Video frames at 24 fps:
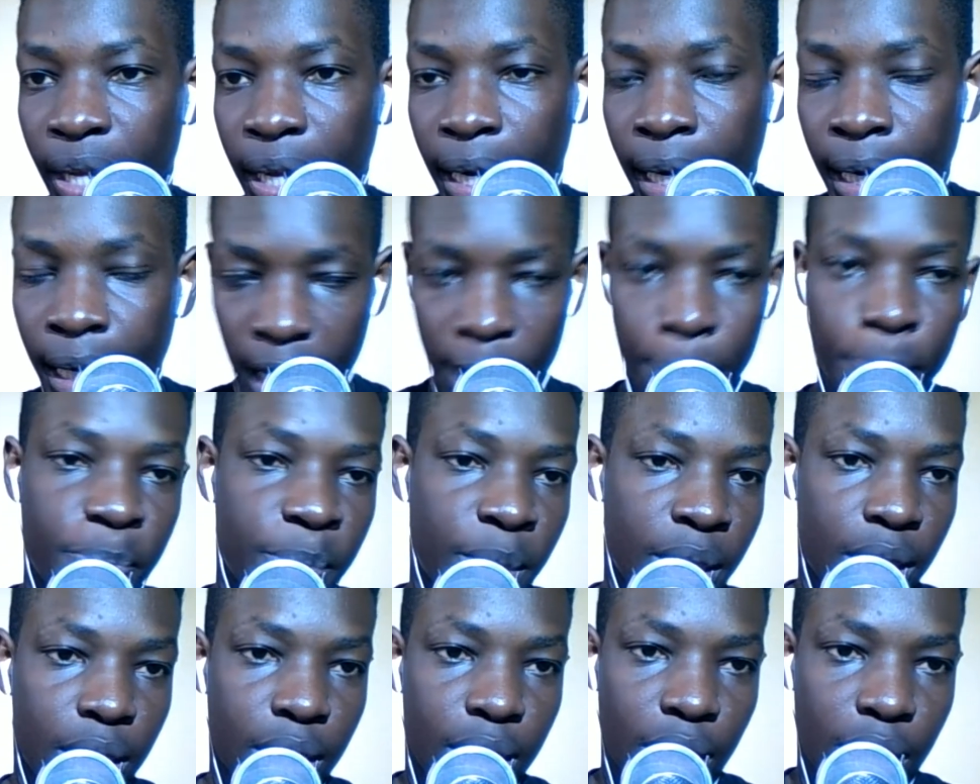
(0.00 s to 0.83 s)

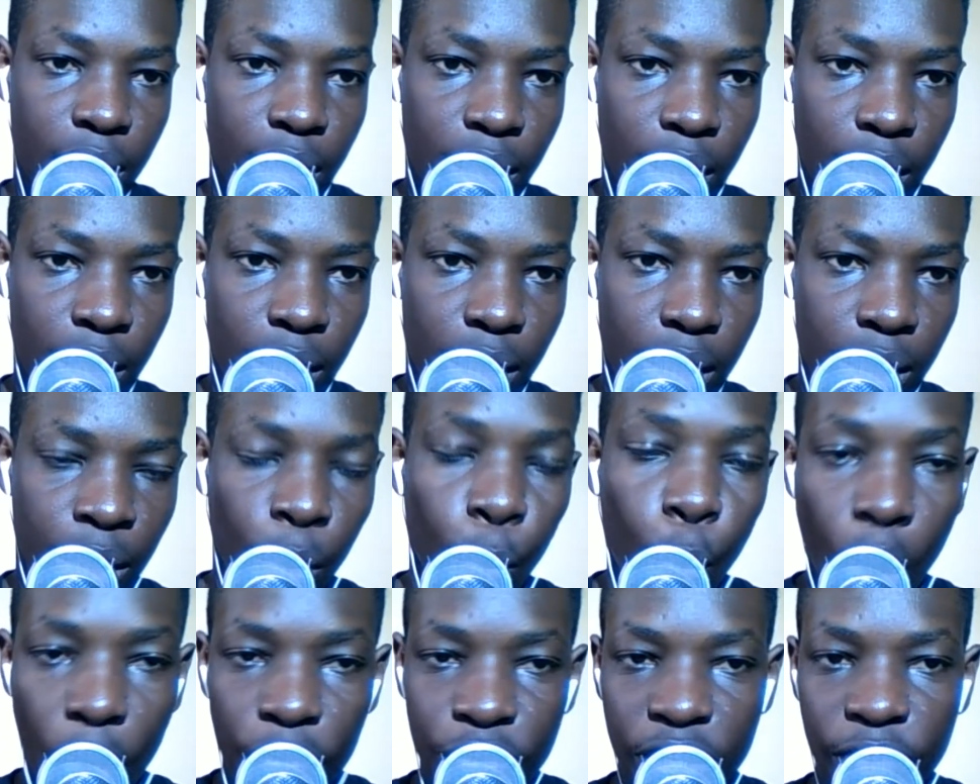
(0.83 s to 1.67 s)
clips the
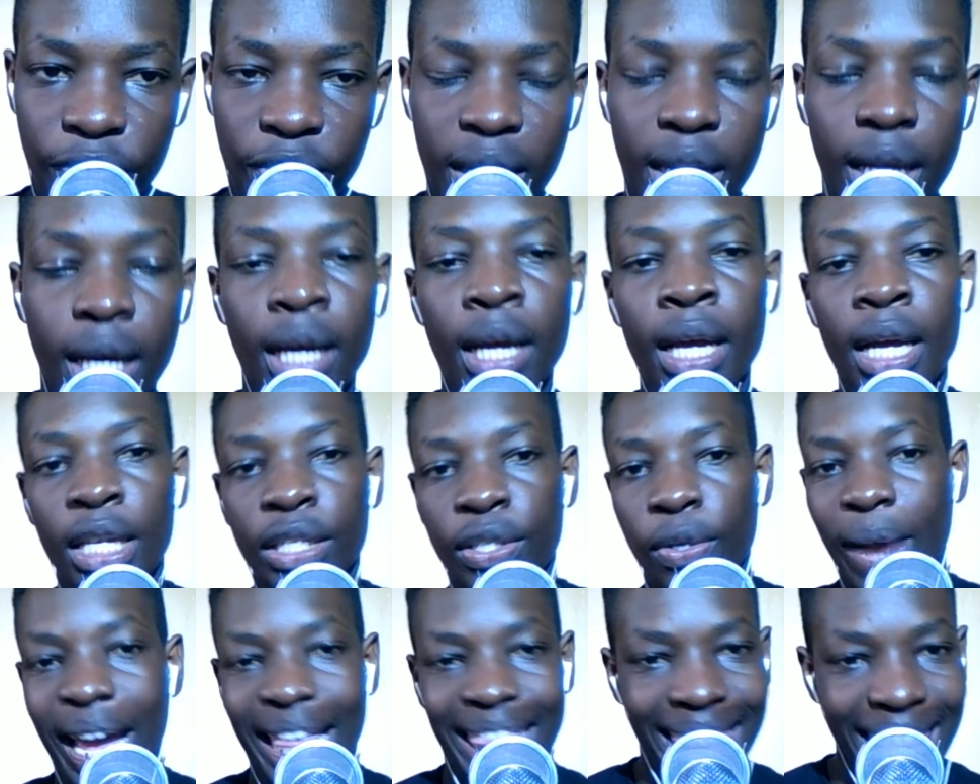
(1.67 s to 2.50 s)
Wolves defender.
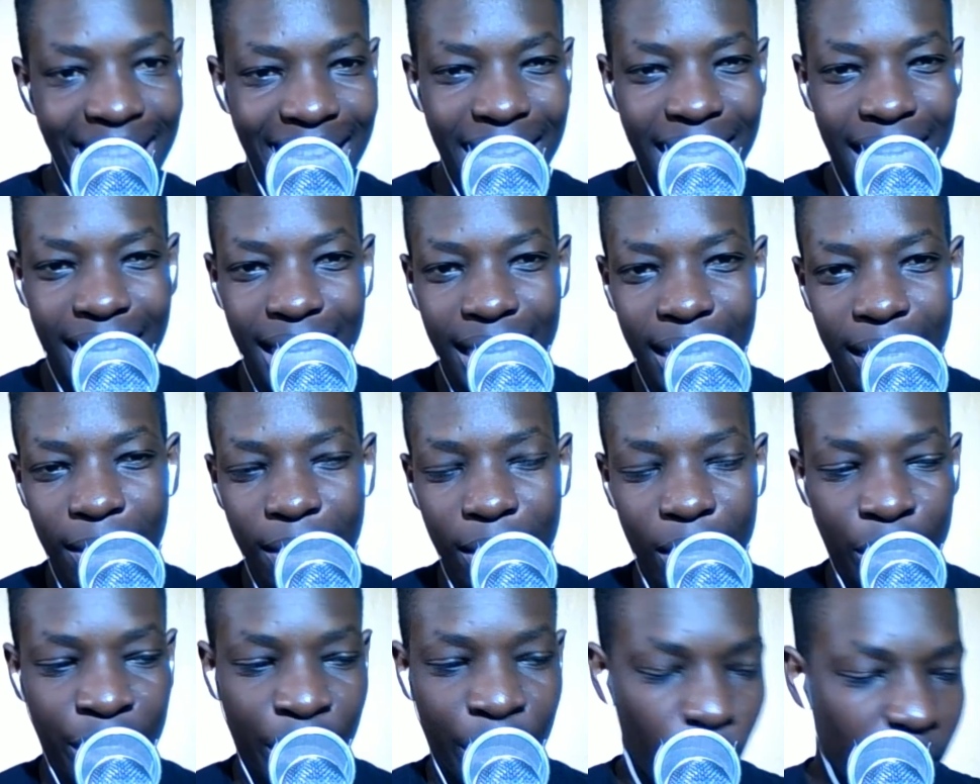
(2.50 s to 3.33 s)
So I think
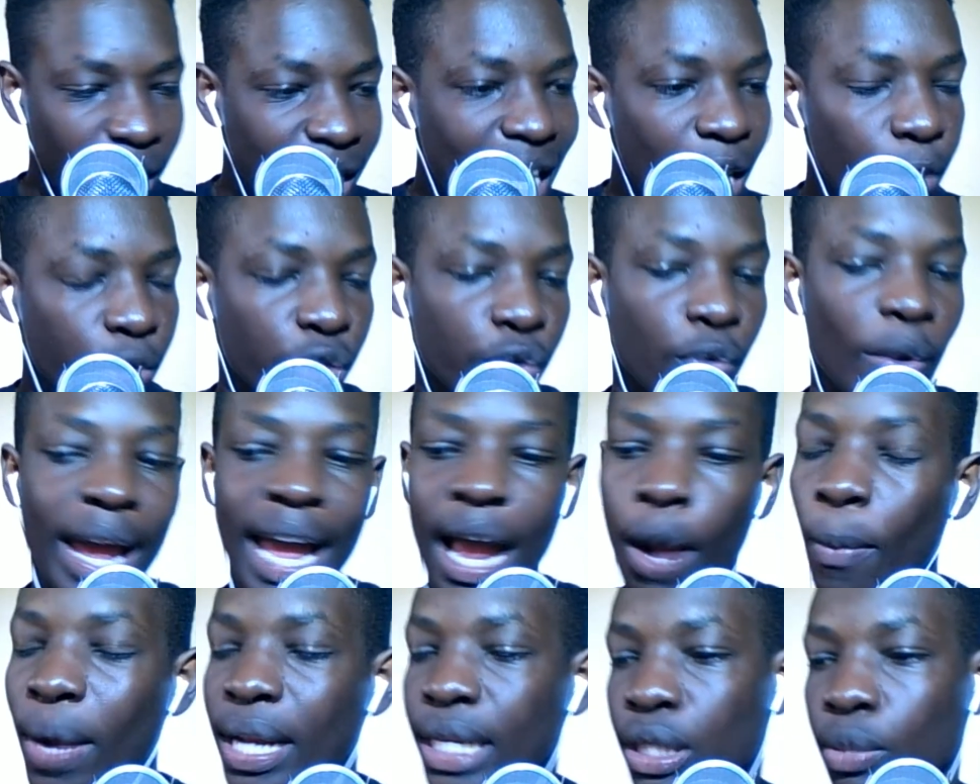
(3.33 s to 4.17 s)
the reason as to why I
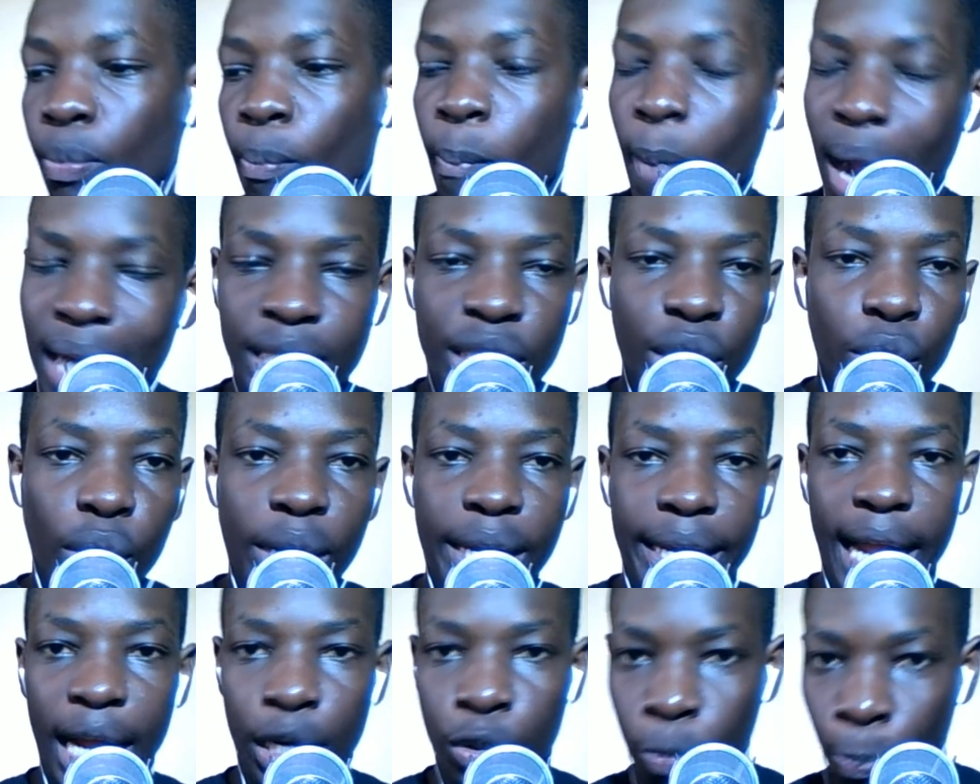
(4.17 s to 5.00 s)
want Martin
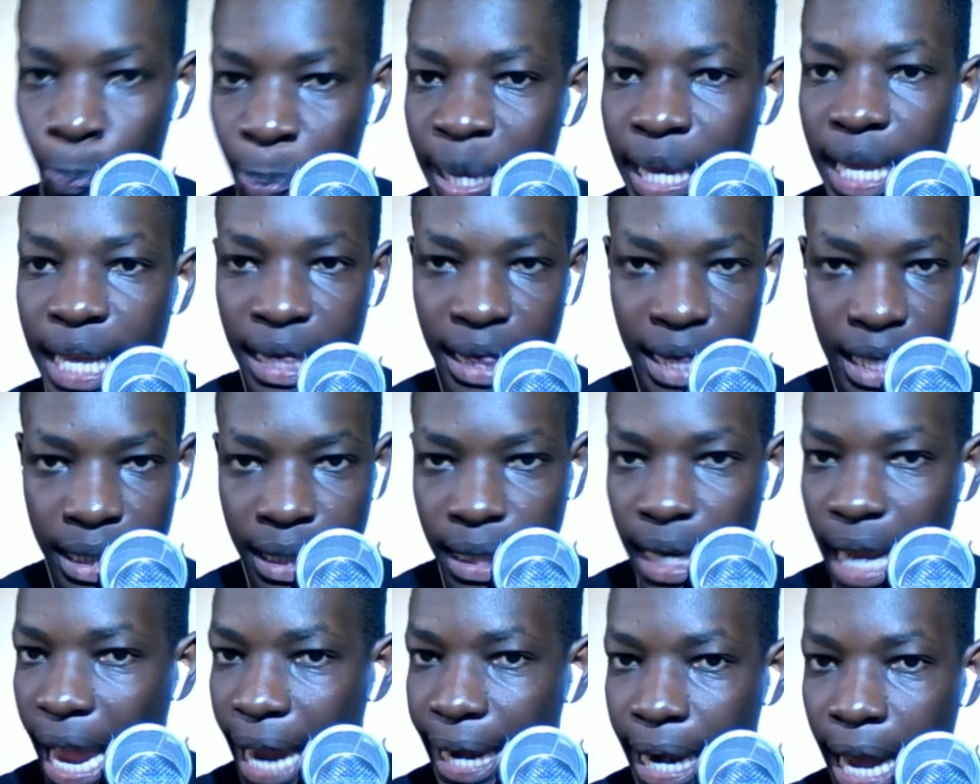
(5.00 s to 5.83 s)
Odegaard to be in this
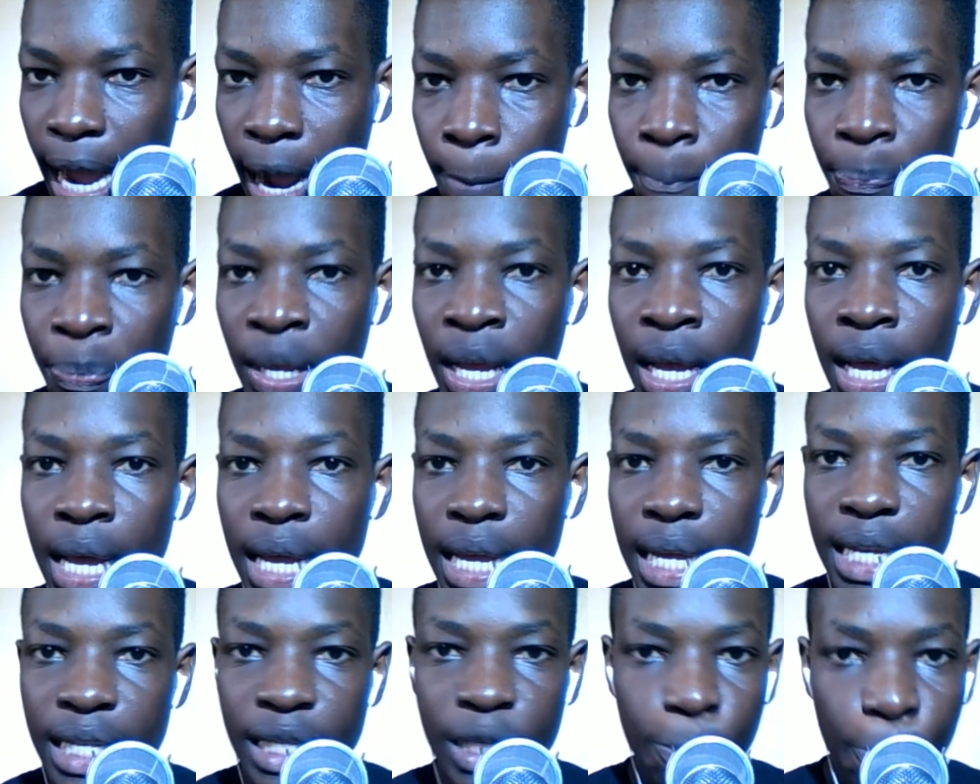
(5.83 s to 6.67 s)
lineup
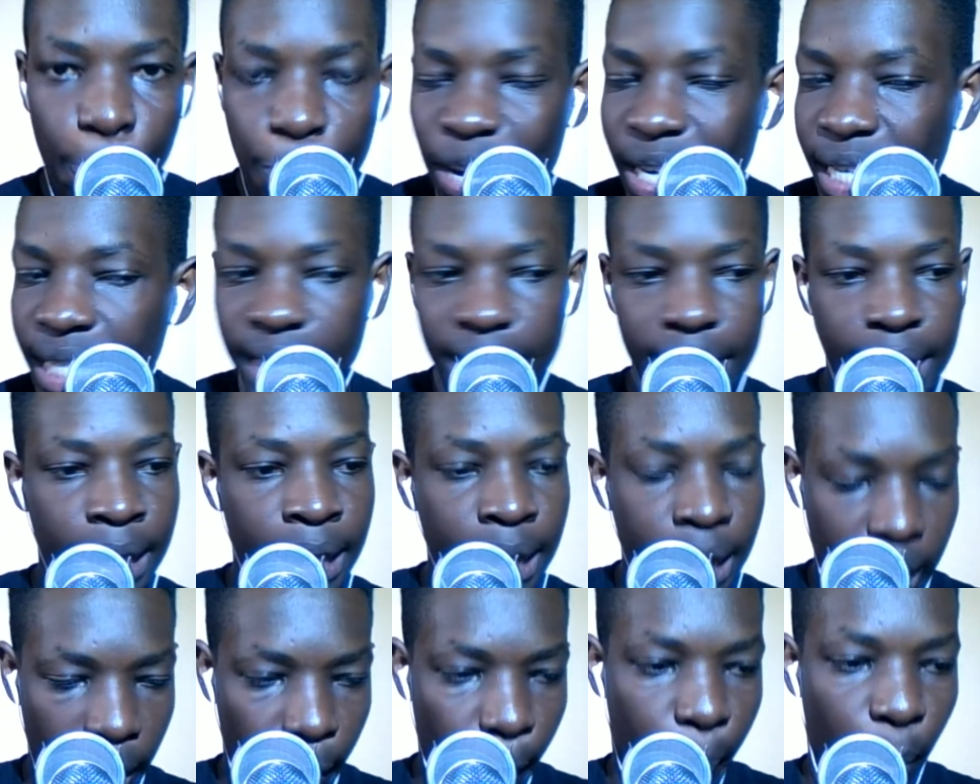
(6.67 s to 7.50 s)
is pretty
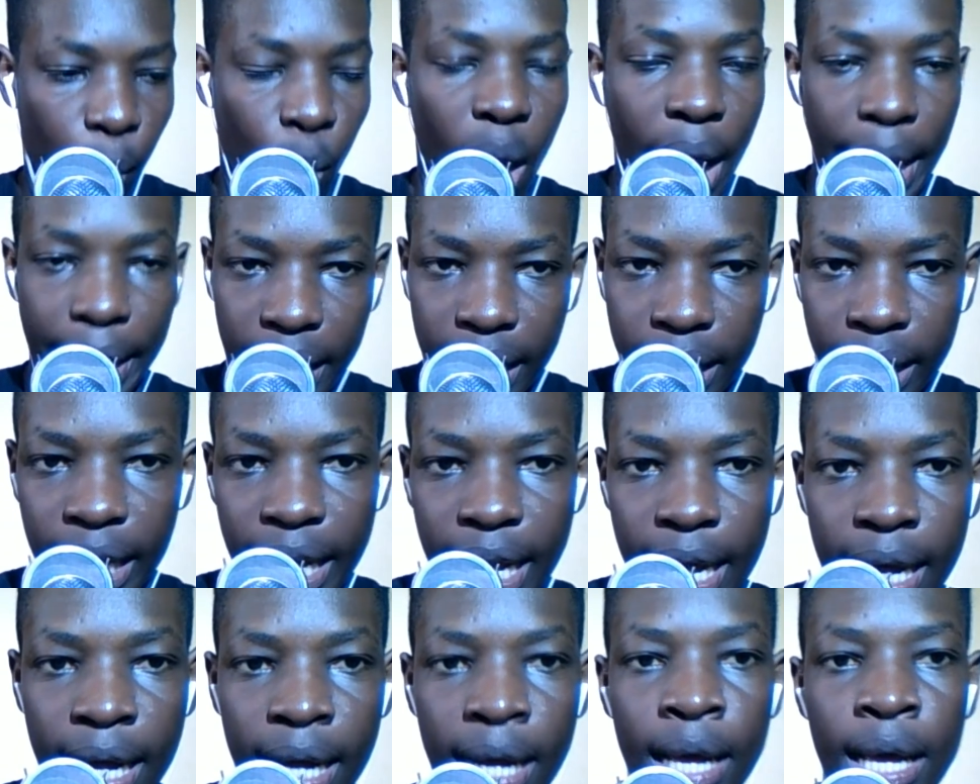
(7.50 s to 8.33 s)
simple and
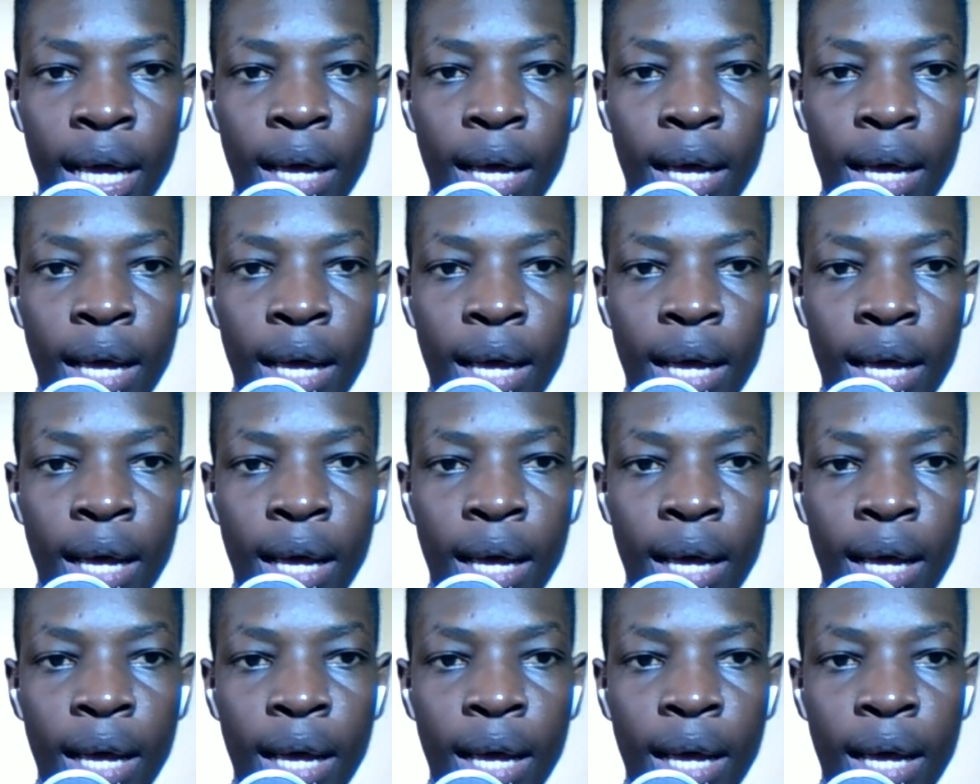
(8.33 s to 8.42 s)
clear.